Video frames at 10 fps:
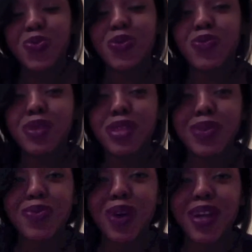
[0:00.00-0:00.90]
We really
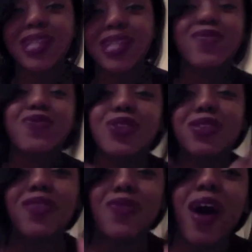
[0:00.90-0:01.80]
want it for
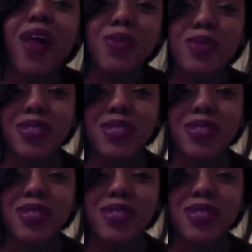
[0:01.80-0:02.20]
the followers